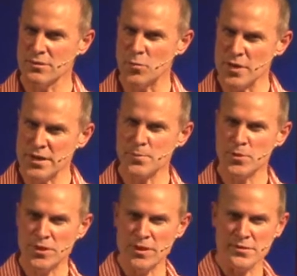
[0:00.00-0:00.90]
we need to
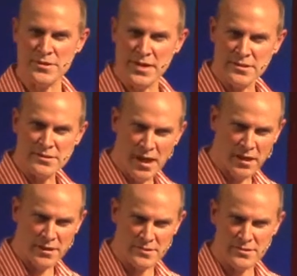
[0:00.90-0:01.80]
put those needs
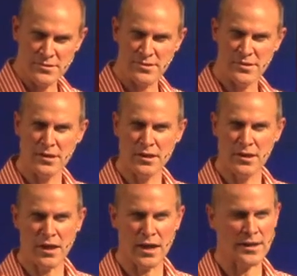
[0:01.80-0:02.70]
second
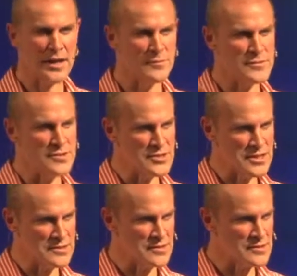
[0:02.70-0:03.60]
and come to
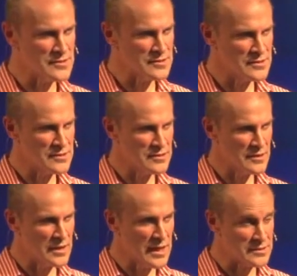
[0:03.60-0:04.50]
Jesus
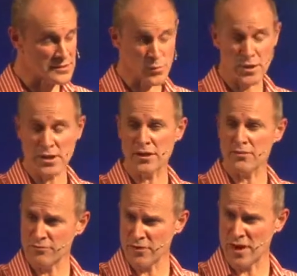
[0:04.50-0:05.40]
and to one another
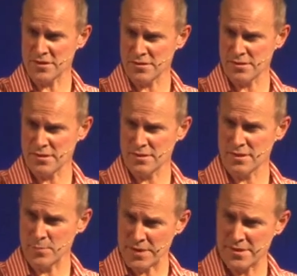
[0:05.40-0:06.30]
first,
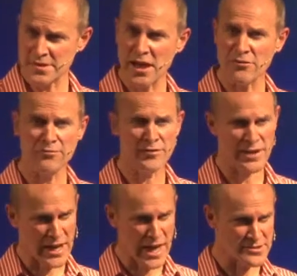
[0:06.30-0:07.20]
to be
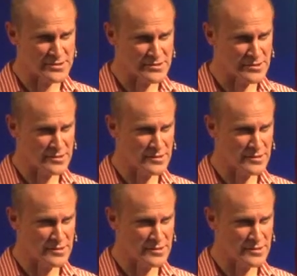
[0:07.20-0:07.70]
selfless.